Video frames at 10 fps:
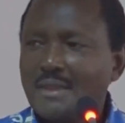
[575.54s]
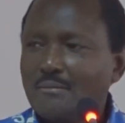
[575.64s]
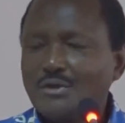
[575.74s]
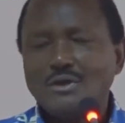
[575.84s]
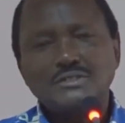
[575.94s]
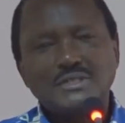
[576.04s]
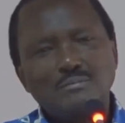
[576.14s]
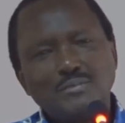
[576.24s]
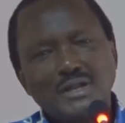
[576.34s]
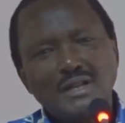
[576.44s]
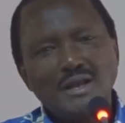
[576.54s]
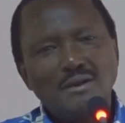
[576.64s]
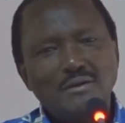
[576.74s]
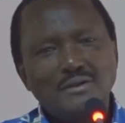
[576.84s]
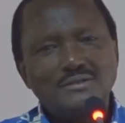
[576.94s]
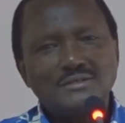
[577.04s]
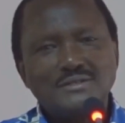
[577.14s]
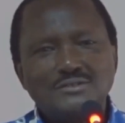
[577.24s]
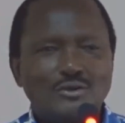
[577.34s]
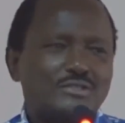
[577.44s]
Because Kibra now
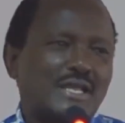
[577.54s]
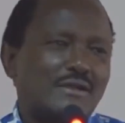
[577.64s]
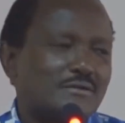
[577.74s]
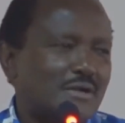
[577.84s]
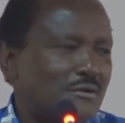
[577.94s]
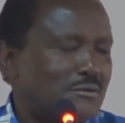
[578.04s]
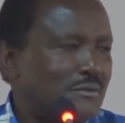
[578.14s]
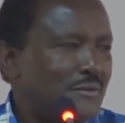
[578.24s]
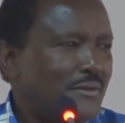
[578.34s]
is hostile ground.